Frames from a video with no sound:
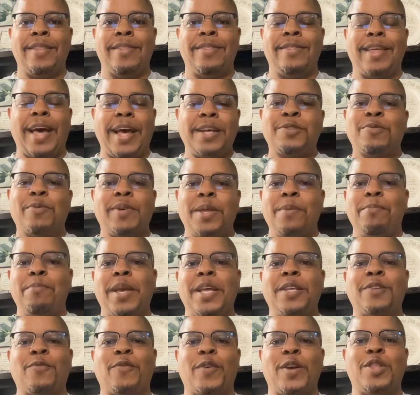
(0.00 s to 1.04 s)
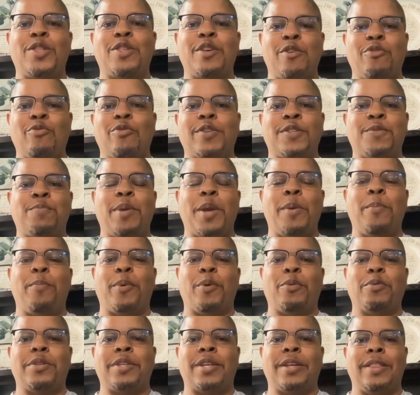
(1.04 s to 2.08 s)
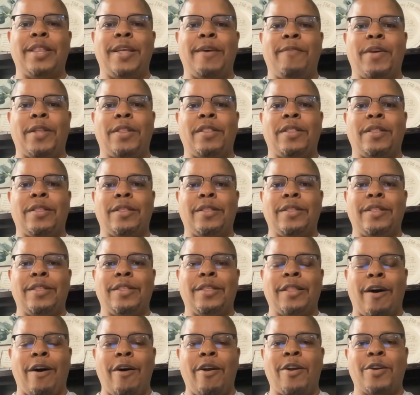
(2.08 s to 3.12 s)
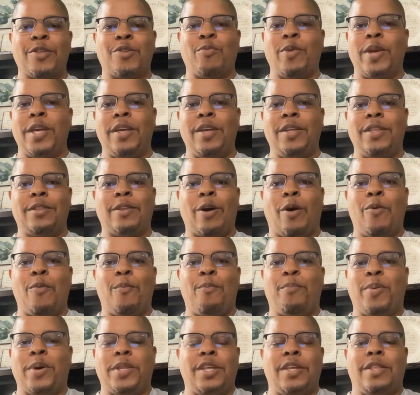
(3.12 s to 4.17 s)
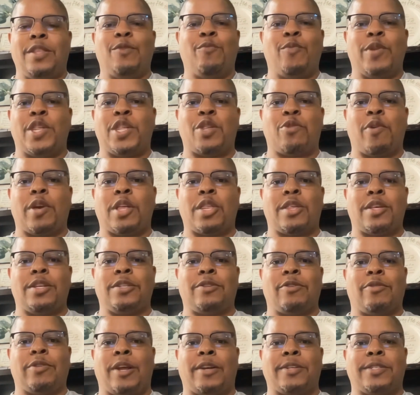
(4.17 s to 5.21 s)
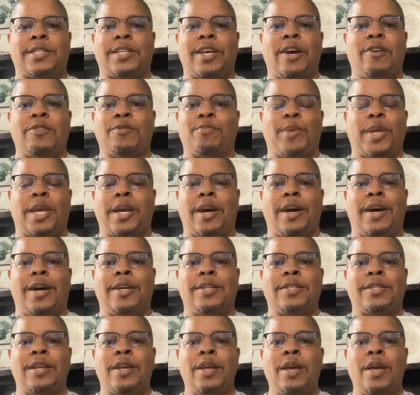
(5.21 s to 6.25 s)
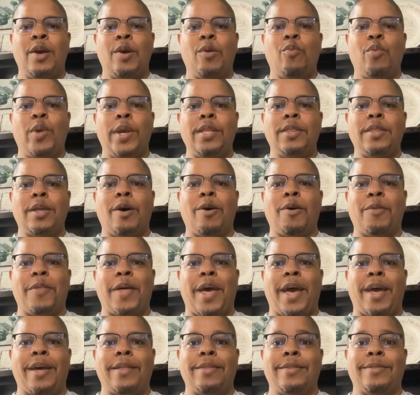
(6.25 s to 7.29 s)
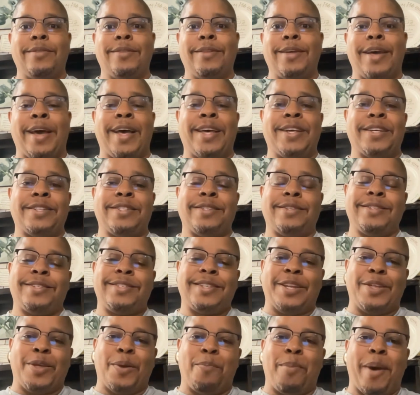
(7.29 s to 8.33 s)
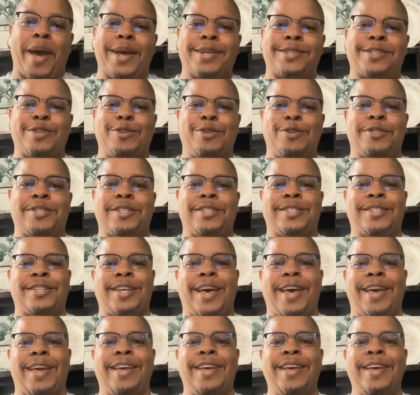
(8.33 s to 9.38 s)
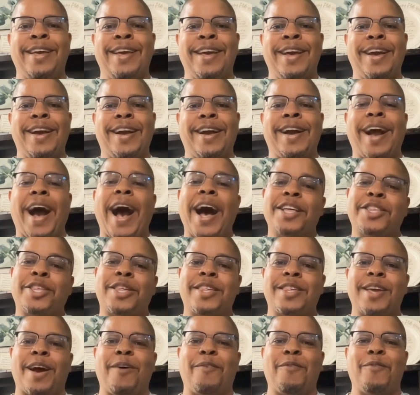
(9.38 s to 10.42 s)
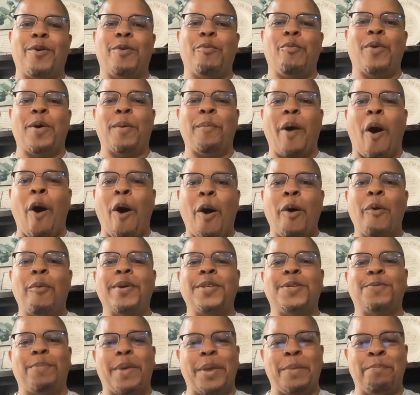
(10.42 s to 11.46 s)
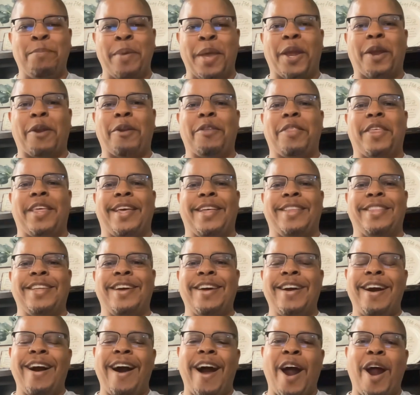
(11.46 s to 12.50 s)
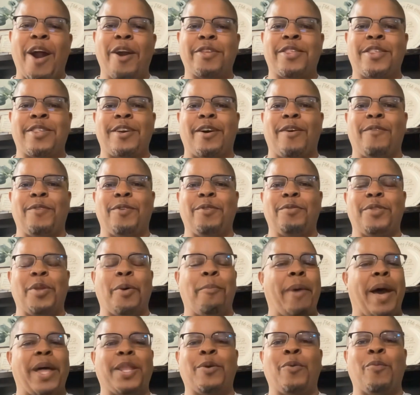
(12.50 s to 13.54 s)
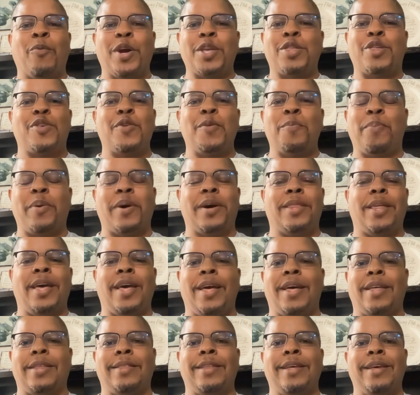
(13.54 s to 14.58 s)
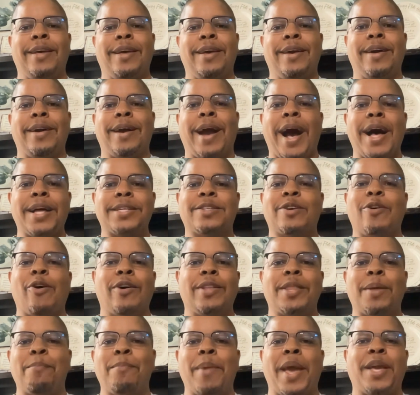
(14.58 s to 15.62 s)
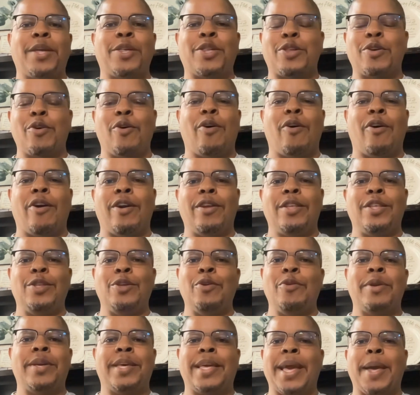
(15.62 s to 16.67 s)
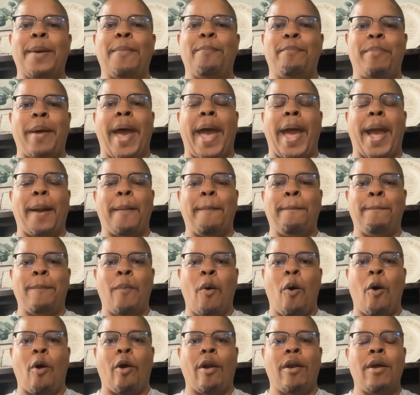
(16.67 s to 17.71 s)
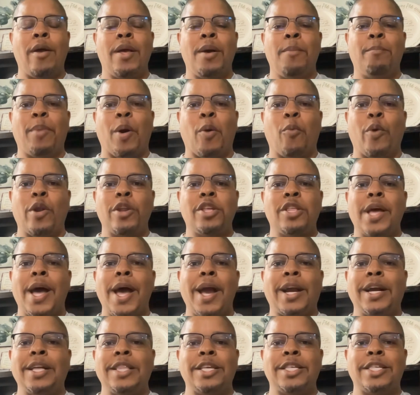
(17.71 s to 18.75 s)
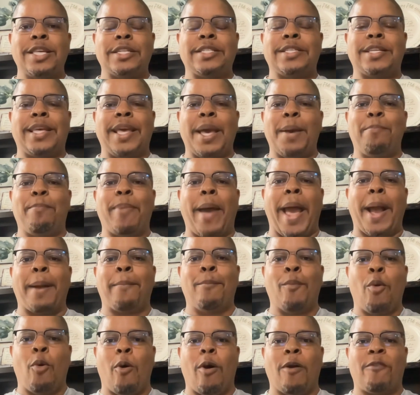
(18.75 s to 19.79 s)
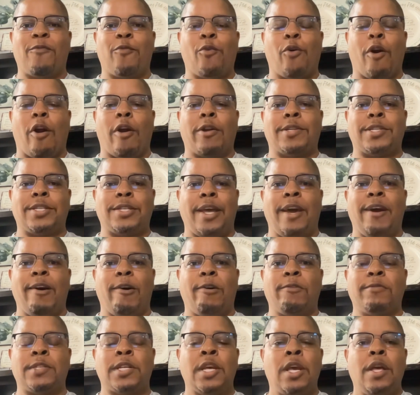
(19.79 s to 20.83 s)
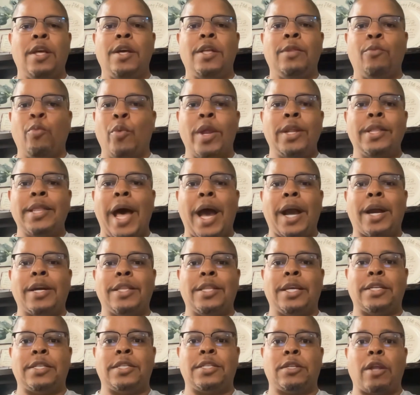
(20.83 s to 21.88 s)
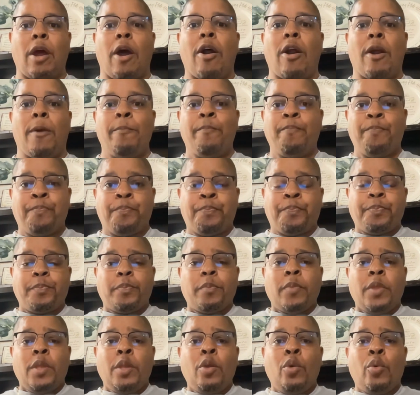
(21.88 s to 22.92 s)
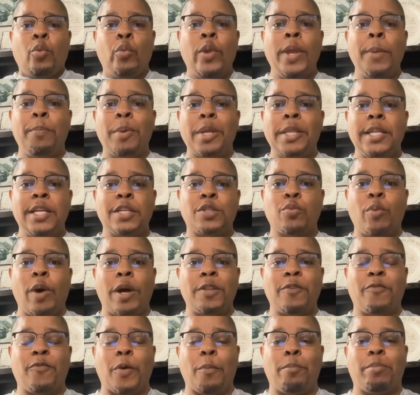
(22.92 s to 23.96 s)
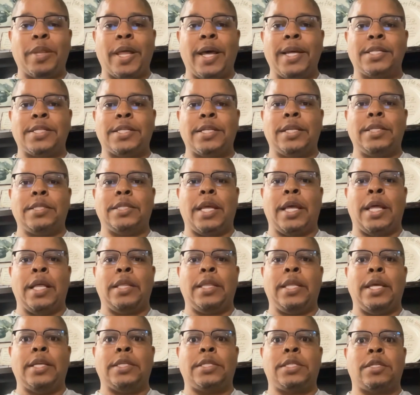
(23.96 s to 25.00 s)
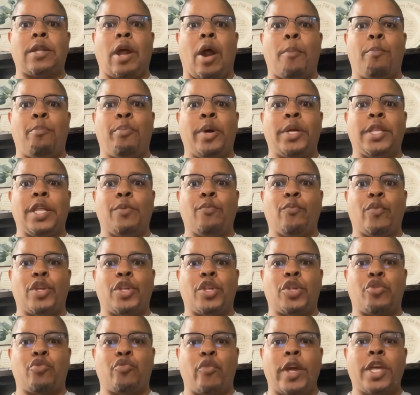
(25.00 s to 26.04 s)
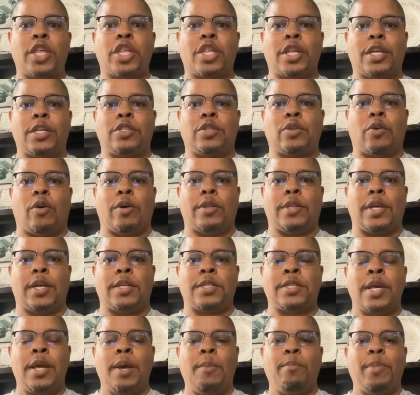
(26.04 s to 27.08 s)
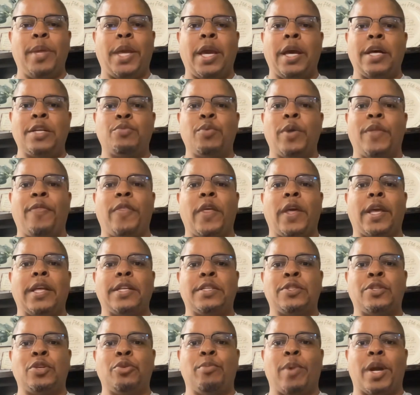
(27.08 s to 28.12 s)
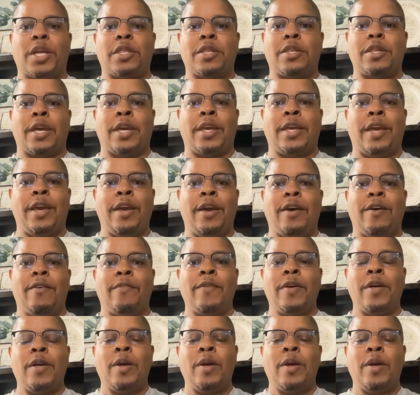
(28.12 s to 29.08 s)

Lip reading: That's what it means for generous people to live at large. We don't put any restrictions on ourselves because we know that, as Senior Pastor used to say, God's shovel will always be bigger than our shovel. No matter what you put in, God's going to make sure you get back more. But we're not going to just get back more for ourselves. We're not going to start reaping these wonderful blessings and then start putting restrictions on us because we think it's too much to give.